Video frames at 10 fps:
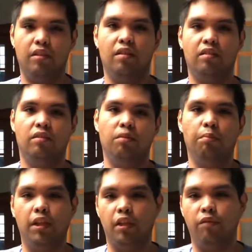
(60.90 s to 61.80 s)
is
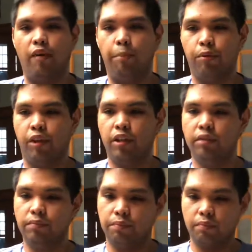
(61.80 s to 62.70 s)
completely evaporated.
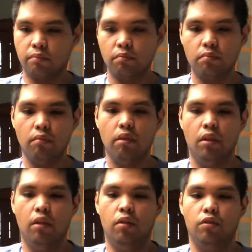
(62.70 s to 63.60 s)

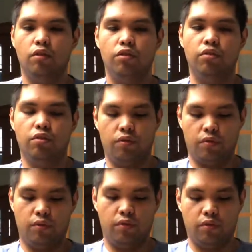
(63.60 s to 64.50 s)
So you use
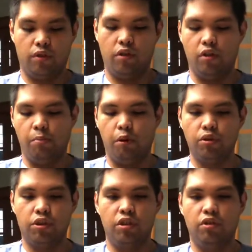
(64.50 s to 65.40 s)
circular
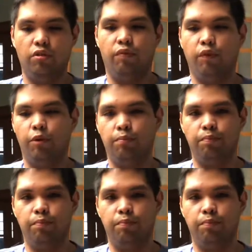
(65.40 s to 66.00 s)
motion and firm